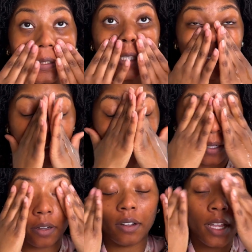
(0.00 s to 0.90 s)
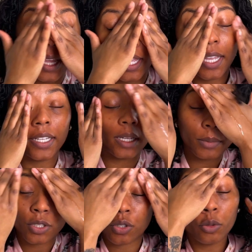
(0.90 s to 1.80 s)
this video. And I'm
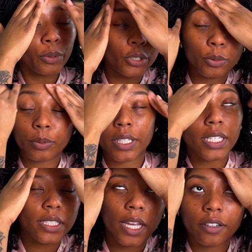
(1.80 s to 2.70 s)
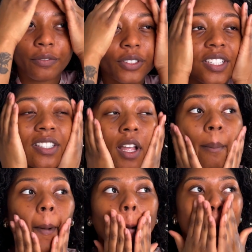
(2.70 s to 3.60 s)
super duper excited for
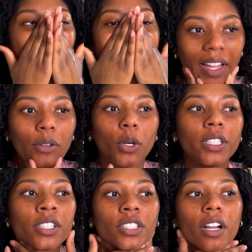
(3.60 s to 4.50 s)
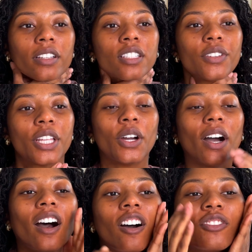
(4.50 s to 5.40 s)
summer. I want to start this video
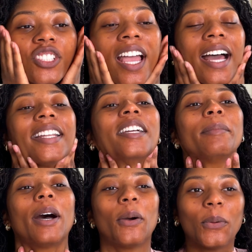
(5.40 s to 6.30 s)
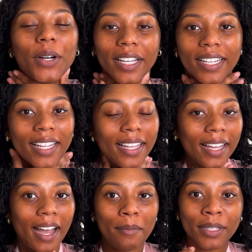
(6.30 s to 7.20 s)
off chatting about what
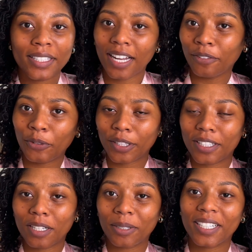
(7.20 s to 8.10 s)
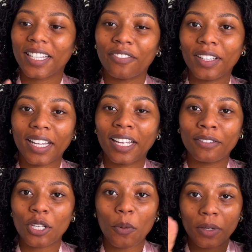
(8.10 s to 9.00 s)
I'm excited for this summer, because I feel like I have
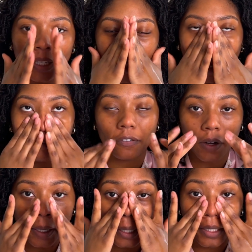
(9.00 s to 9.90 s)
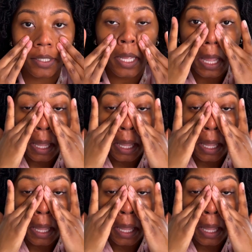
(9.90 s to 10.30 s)
so many like fun